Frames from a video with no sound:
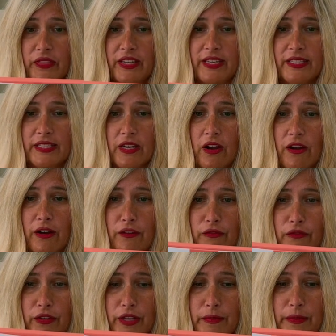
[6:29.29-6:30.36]
These are
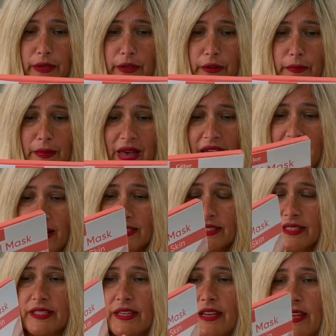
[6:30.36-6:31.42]
foot peel
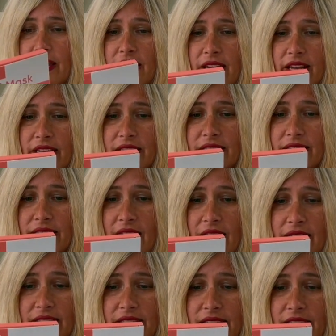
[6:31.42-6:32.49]
masks. It
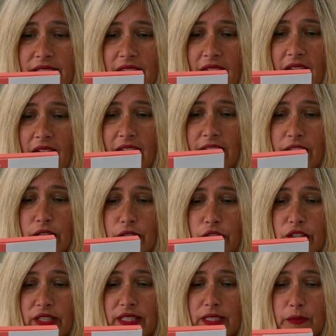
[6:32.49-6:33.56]
says that you
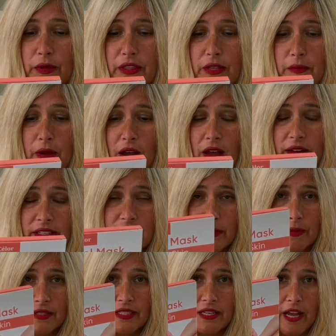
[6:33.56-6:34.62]
just put them on. It's
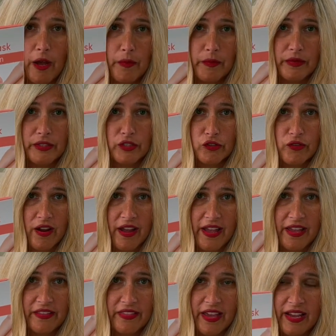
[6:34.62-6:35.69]
supposed to help with
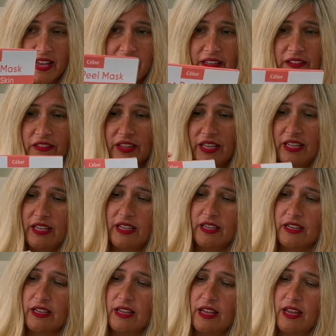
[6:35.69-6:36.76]
drying, that kind of
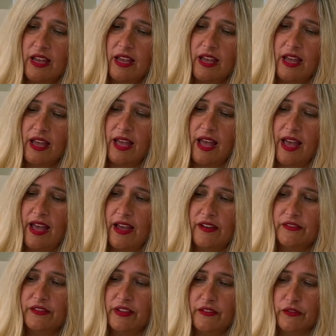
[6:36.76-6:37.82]
thing.
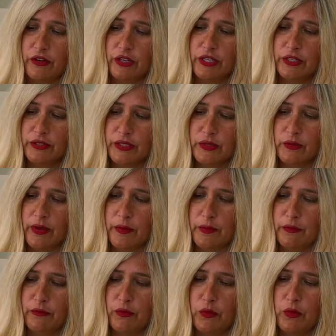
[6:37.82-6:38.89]
I've never used one
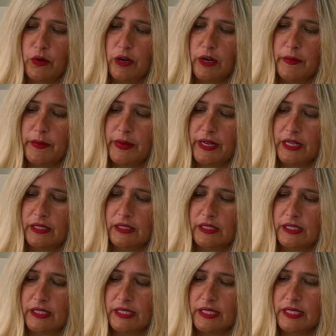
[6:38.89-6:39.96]
before, but it
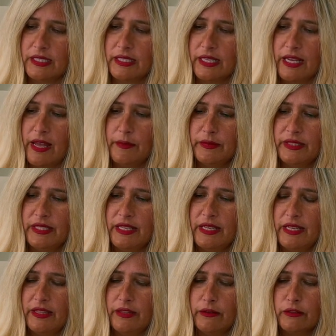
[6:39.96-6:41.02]
comes
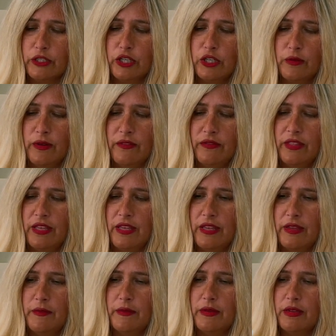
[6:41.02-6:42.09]
in, there are 2 of
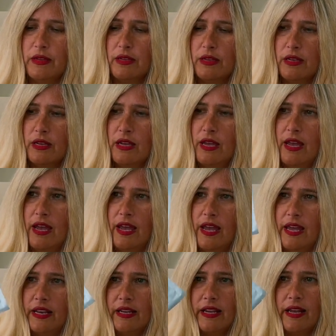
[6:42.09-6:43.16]
them,
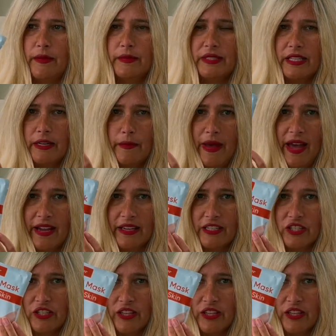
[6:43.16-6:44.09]
and it comes in a package